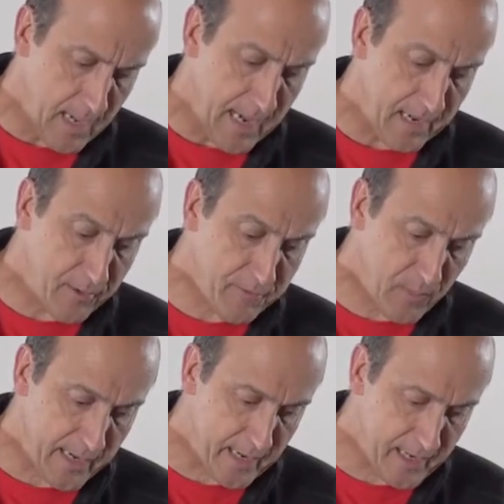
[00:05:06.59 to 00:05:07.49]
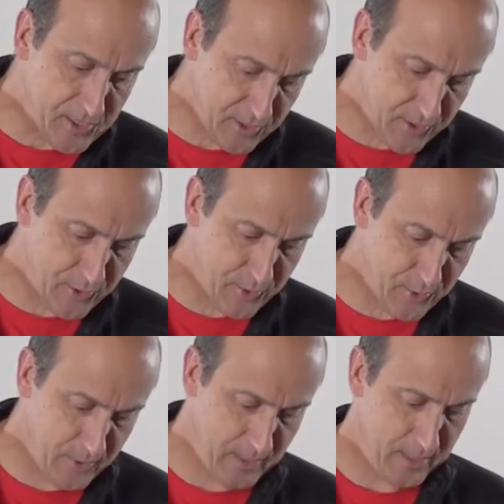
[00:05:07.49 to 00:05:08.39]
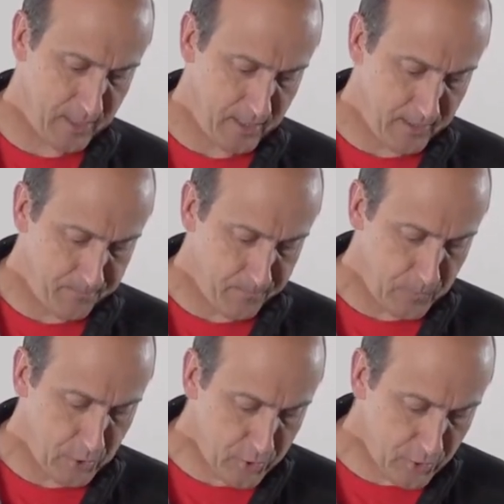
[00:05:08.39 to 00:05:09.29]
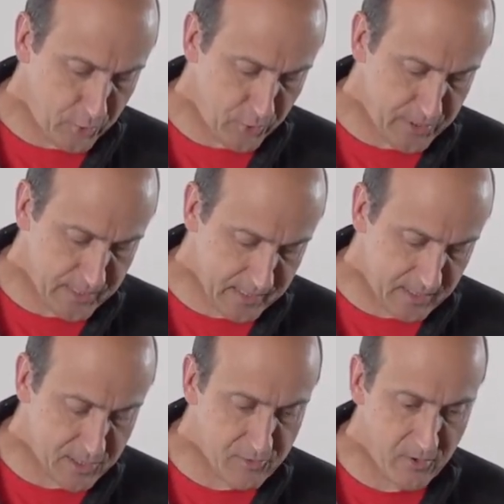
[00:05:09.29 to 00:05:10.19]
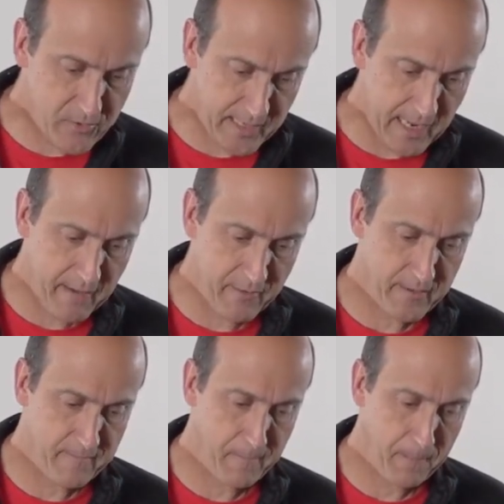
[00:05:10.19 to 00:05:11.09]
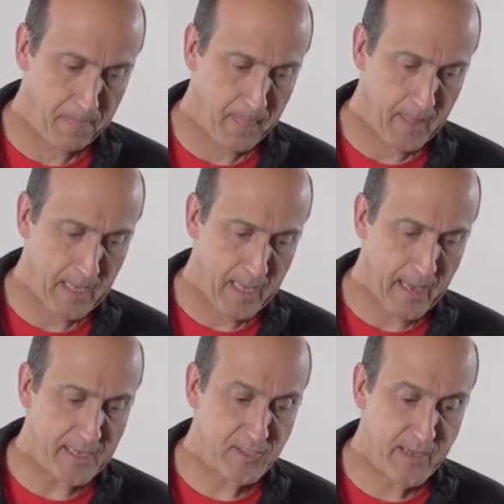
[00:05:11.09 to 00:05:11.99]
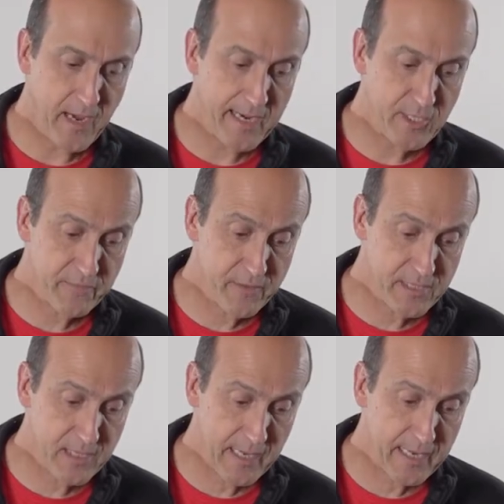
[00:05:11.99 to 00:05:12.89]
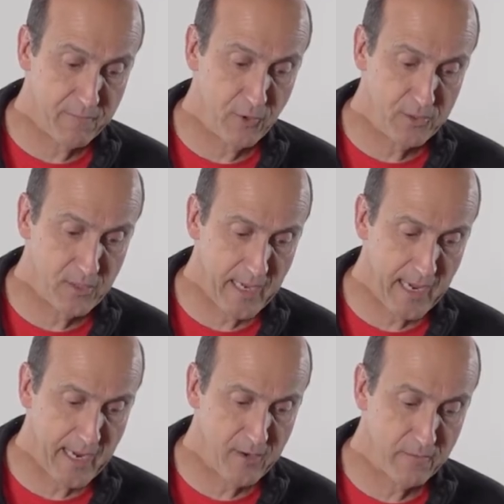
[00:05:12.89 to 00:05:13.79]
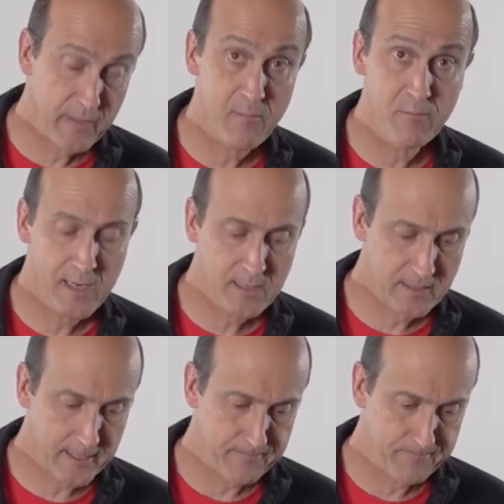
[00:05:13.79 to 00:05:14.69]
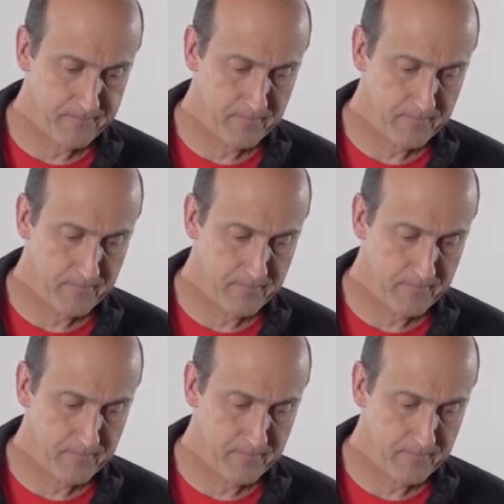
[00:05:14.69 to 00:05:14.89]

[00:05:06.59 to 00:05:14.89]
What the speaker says: I lift my eyes to you. To you who sit enthroned in heaven, as the eyes of the slave look to the hand of their master,